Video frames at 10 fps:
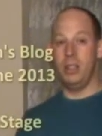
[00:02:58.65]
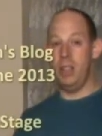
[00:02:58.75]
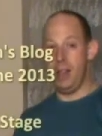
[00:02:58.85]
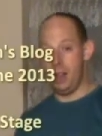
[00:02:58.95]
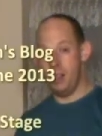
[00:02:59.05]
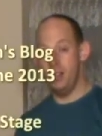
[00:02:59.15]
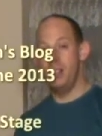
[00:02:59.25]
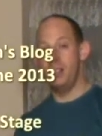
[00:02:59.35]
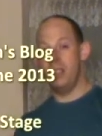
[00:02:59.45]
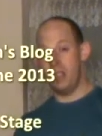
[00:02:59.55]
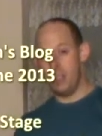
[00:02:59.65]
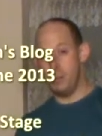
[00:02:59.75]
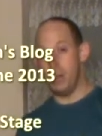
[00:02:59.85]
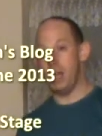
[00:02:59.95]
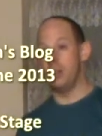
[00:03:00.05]
Yeah, think
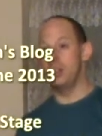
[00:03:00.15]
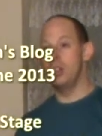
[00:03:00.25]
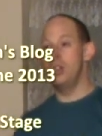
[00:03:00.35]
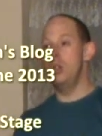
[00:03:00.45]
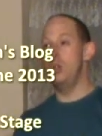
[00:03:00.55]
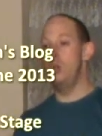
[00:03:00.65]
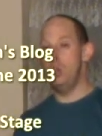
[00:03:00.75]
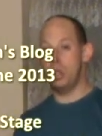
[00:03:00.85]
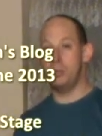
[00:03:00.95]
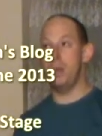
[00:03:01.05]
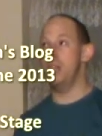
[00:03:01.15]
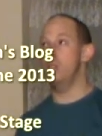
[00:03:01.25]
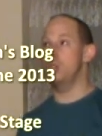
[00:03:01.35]
about who you spend